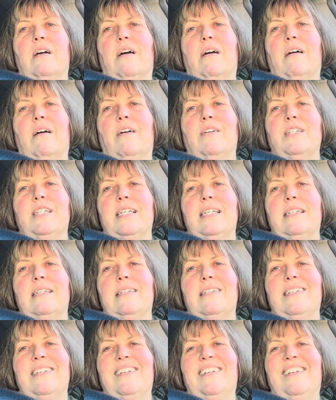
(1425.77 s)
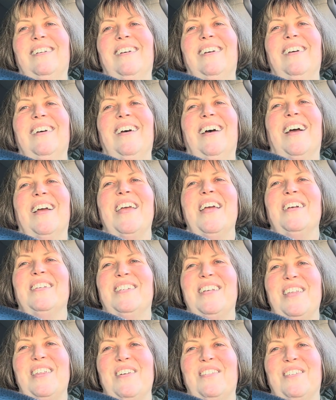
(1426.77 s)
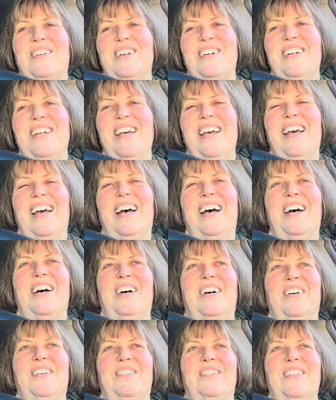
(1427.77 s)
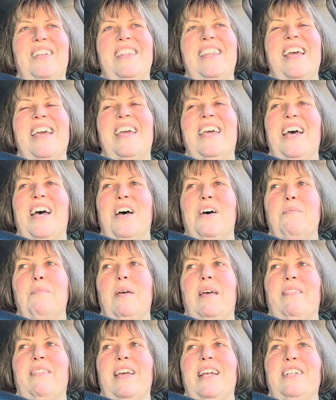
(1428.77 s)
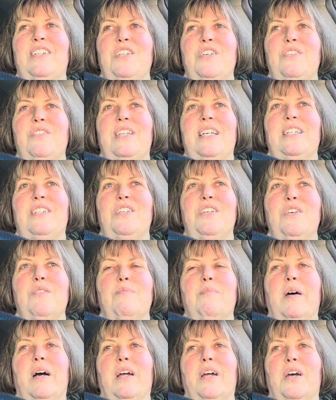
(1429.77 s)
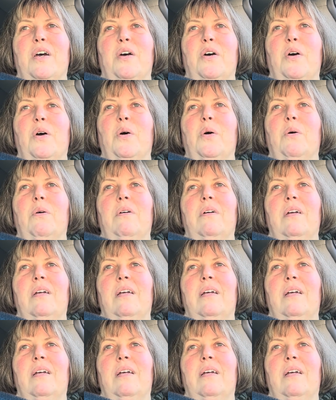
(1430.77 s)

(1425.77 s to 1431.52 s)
artists, can't say that word, they come and they do these humongo